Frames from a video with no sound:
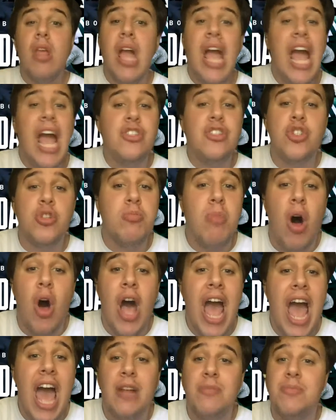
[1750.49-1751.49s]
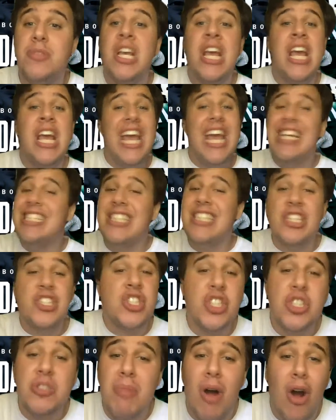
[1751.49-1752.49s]
And Jamal Adams is the
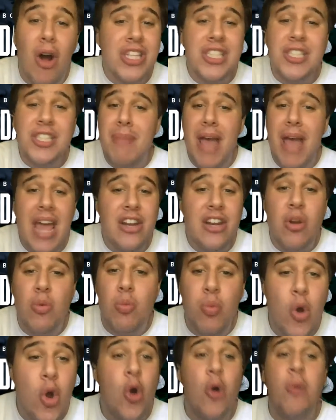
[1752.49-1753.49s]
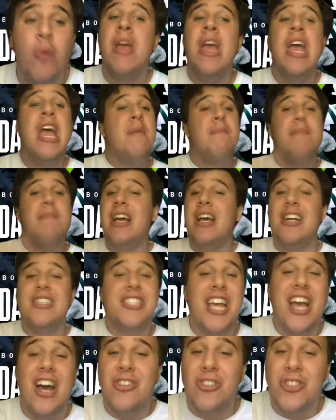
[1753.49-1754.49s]
smartest man in the room because he
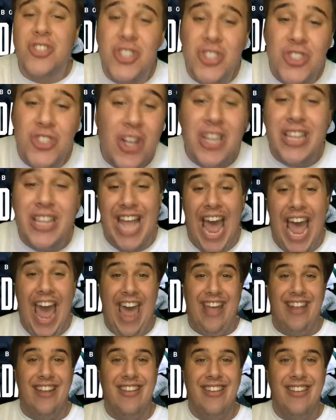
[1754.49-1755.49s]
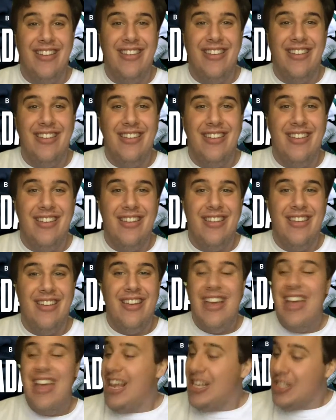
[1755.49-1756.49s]
understood that.
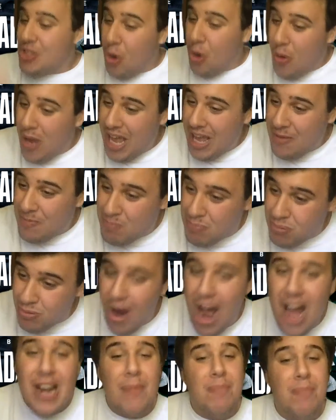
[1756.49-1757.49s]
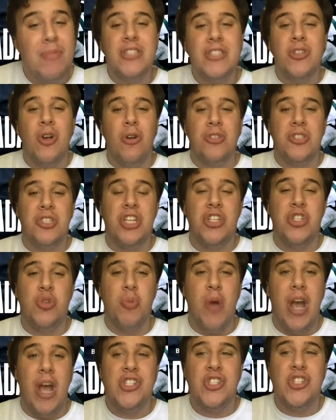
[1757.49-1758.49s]
So he brought up this whole
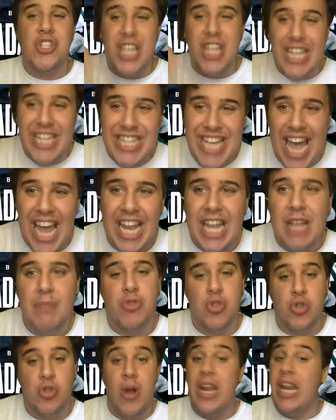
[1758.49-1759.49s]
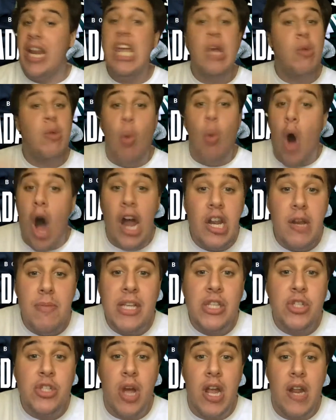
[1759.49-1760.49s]
situation to get him traded. He wanted to be
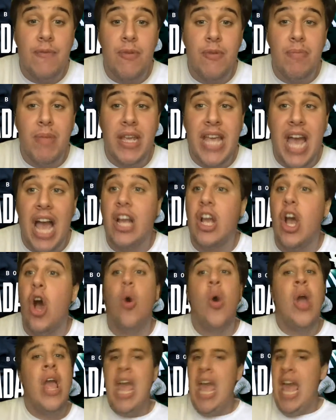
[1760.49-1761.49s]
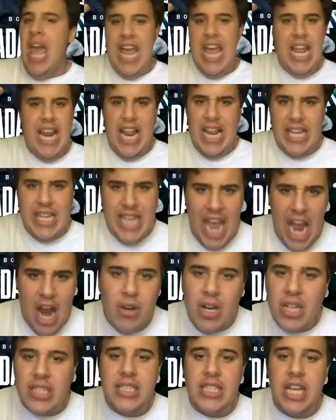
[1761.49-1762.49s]
traded from the get-go. He didn't care
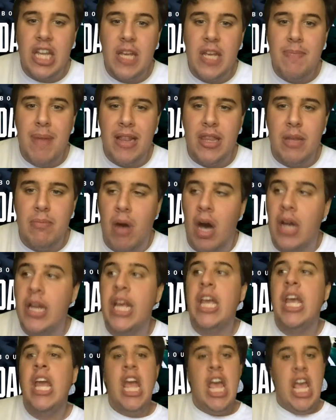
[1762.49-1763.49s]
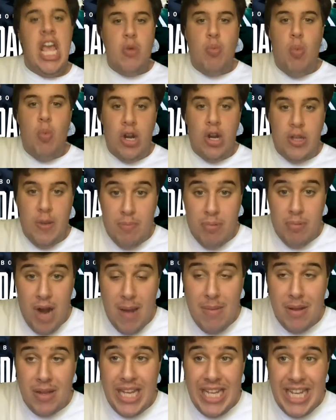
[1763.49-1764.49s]
necessarily about the money. He wanted to
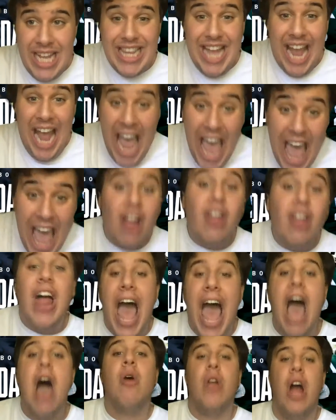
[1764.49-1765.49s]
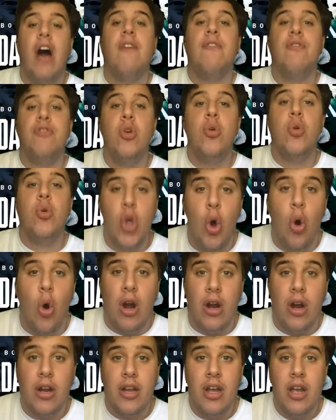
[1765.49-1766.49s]
primarily get the hell out of New York,
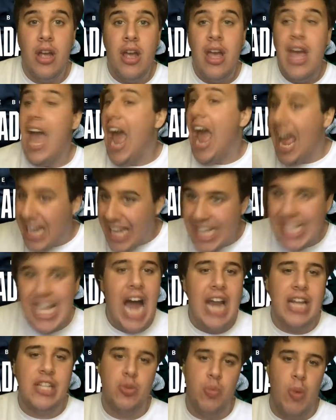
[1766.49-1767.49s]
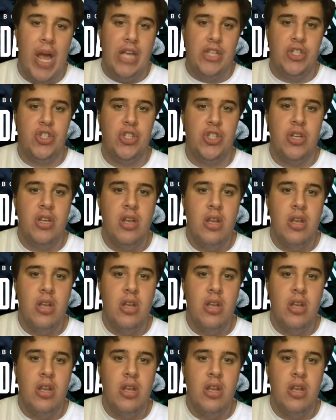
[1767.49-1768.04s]
and he got his wish.